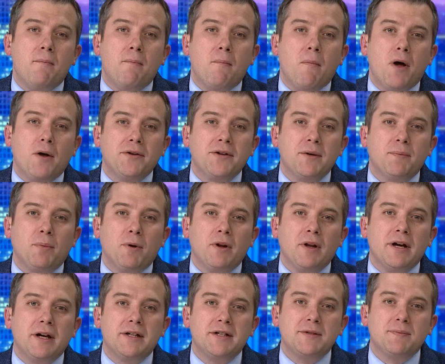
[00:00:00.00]
multiple
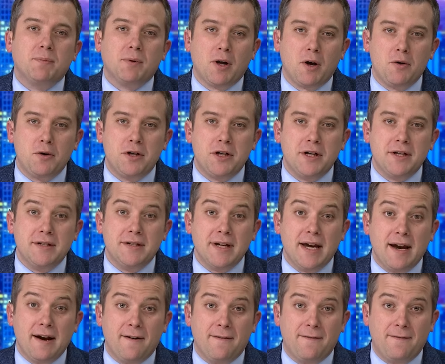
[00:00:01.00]
explosions
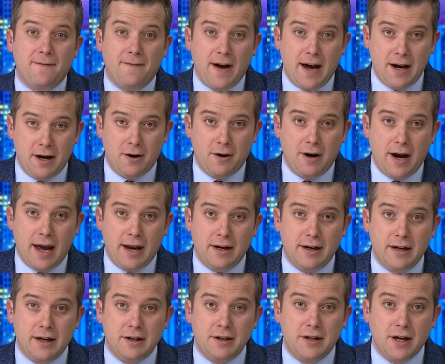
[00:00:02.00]
and a fire at
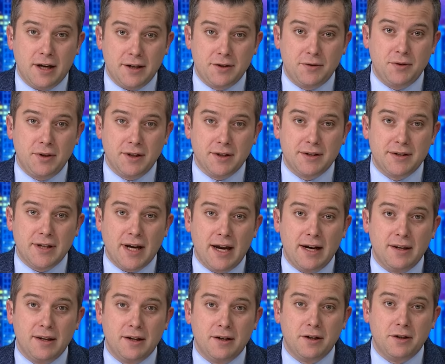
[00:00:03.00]
an industrial
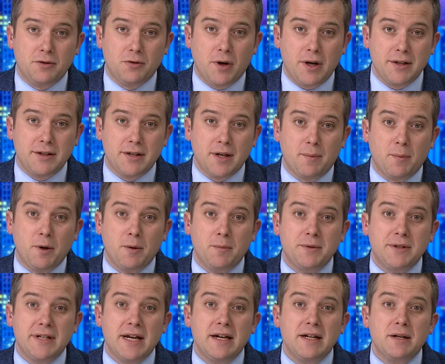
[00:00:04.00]
site in the Detroit suburb
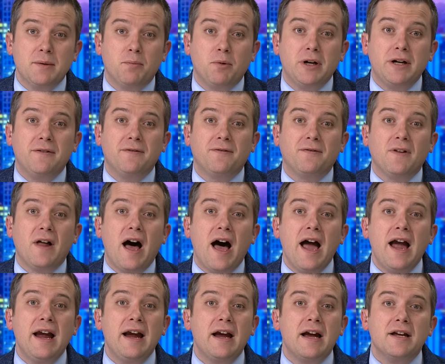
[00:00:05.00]
sent debris
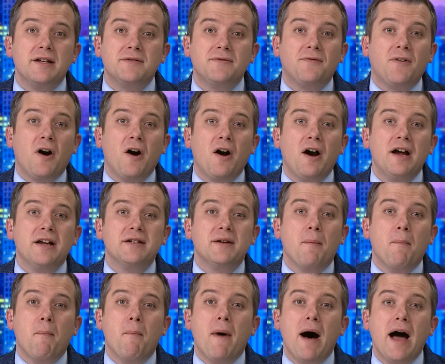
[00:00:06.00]
flying as far as a
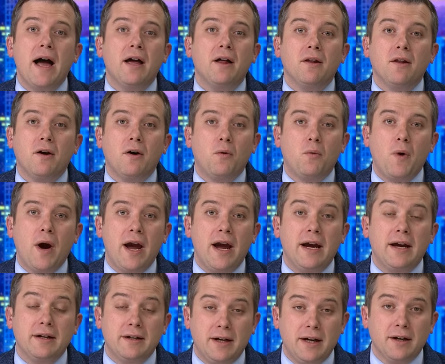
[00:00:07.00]
mile
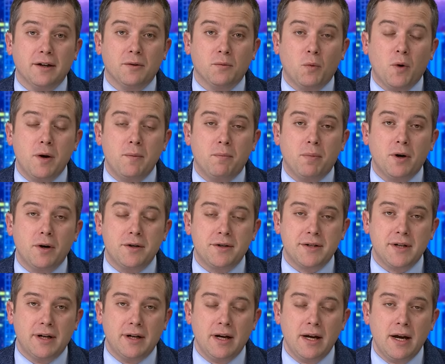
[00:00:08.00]
away and killed one
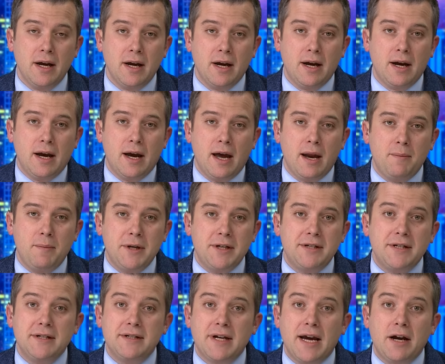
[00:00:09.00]
person.
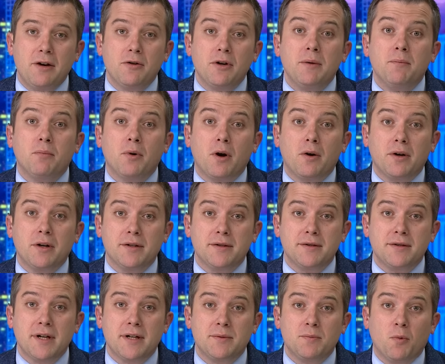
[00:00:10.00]
NBC's Adrienne
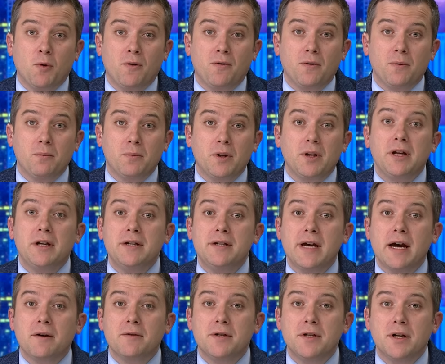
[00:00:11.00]
Broaddus has more from Clinton
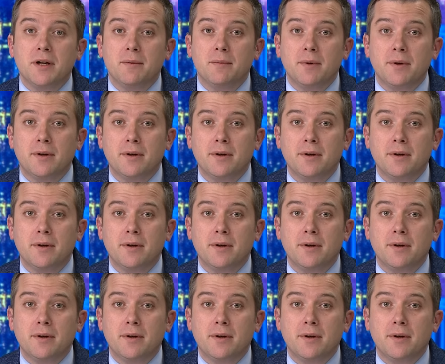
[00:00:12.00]
Township.